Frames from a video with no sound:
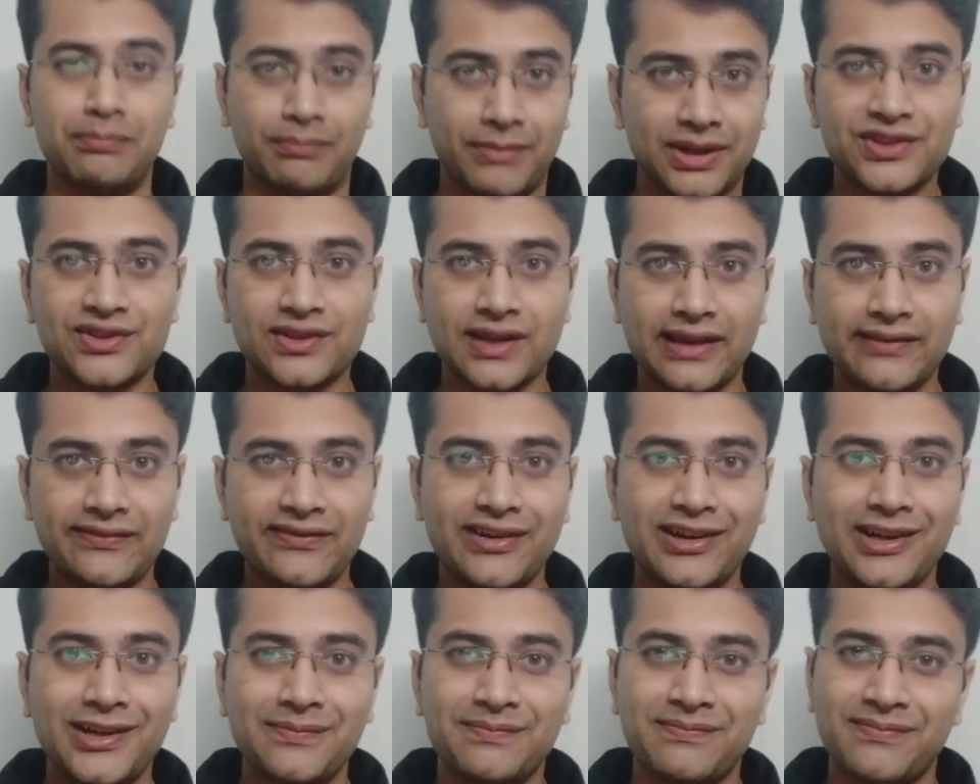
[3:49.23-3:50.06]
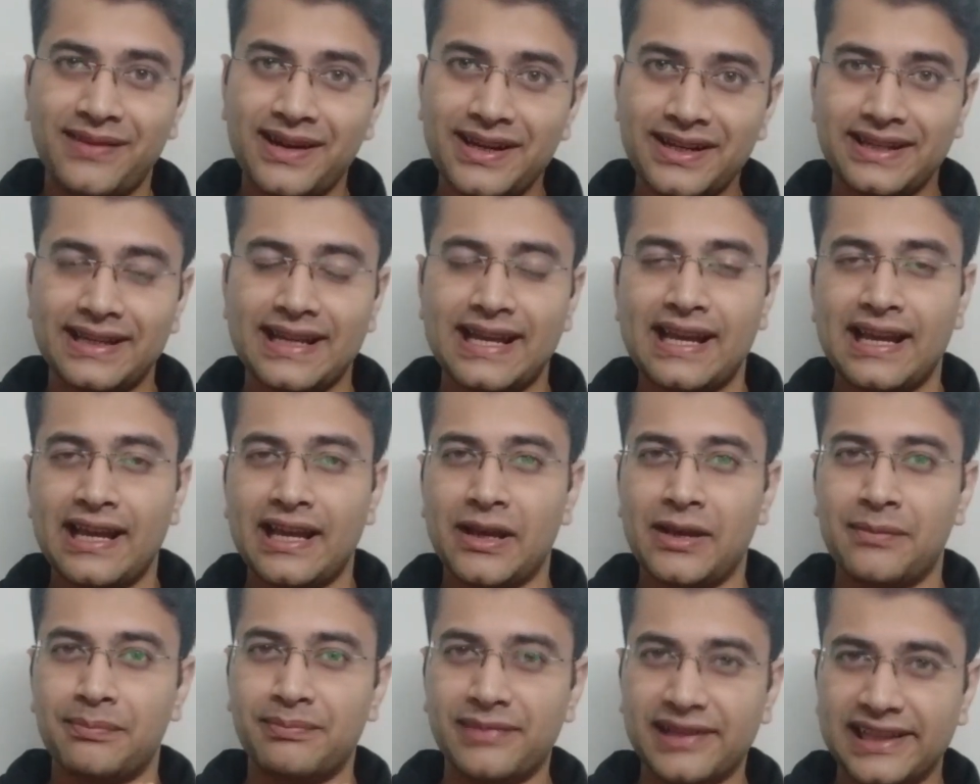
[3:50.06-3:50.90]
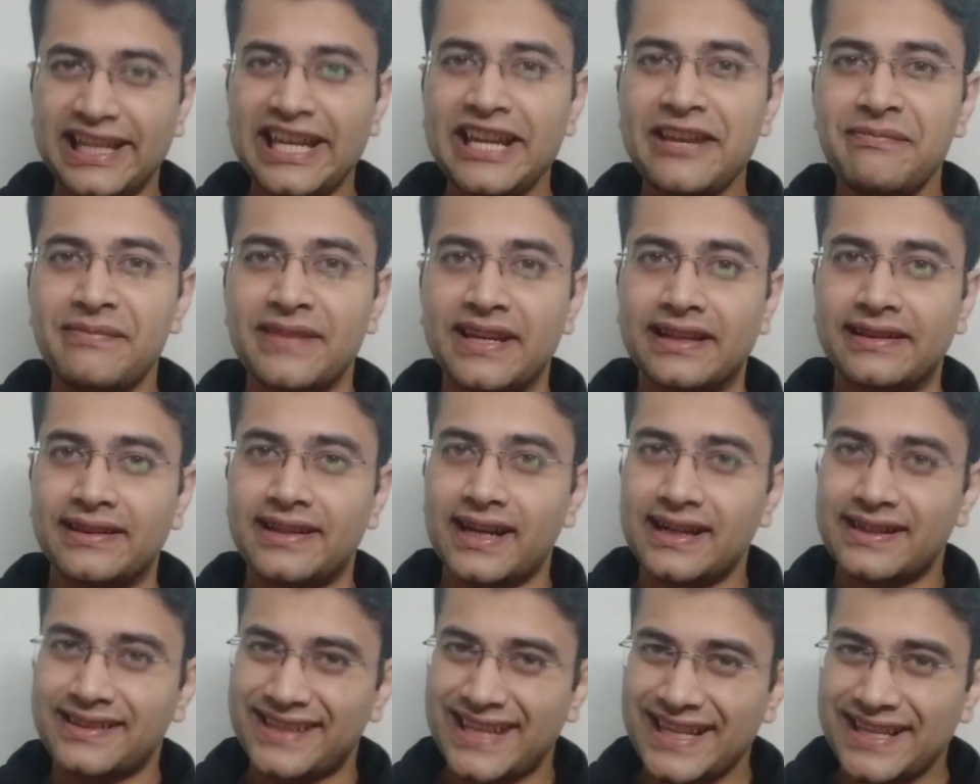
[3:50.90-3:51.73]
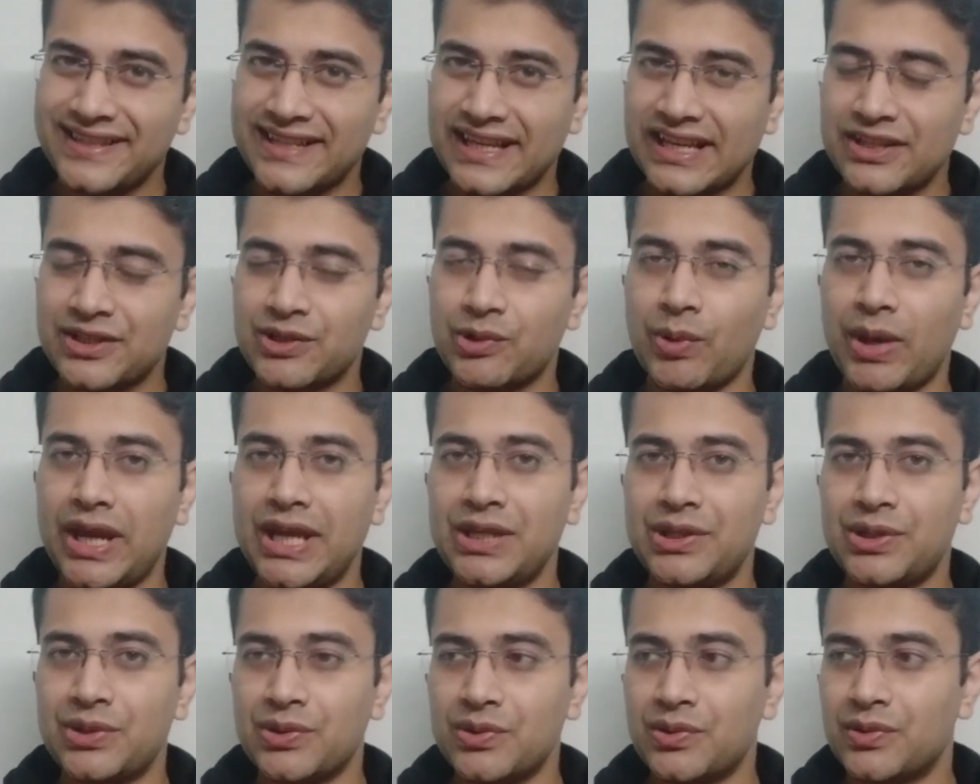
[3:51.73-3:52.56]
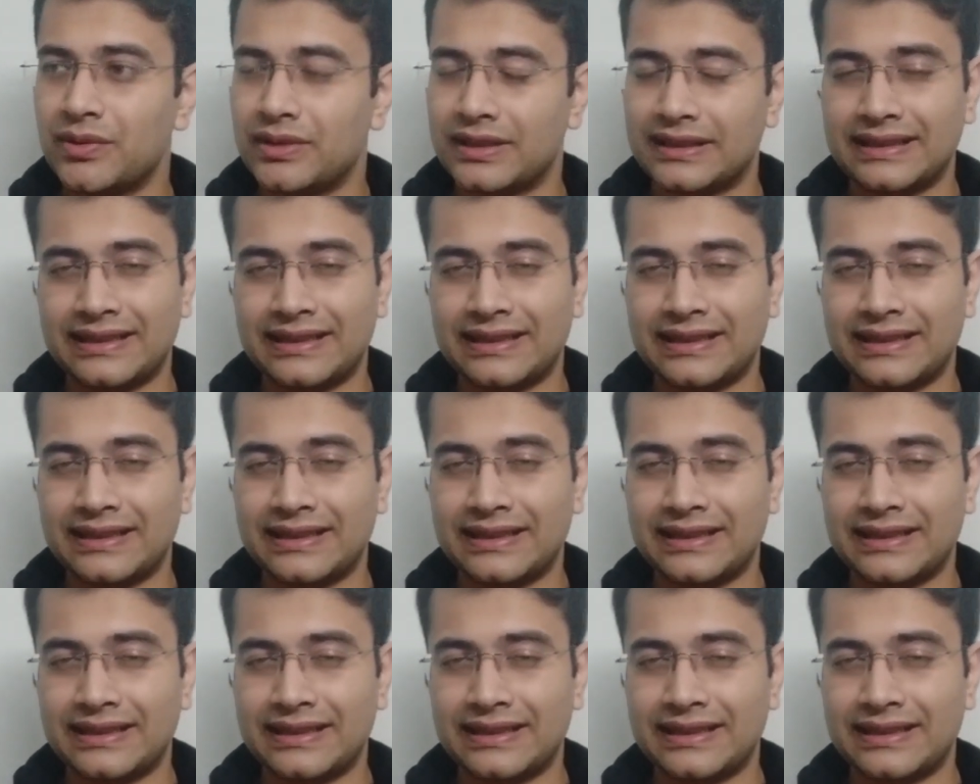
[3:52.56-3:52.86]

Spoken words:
much effort, but believe me that this is going to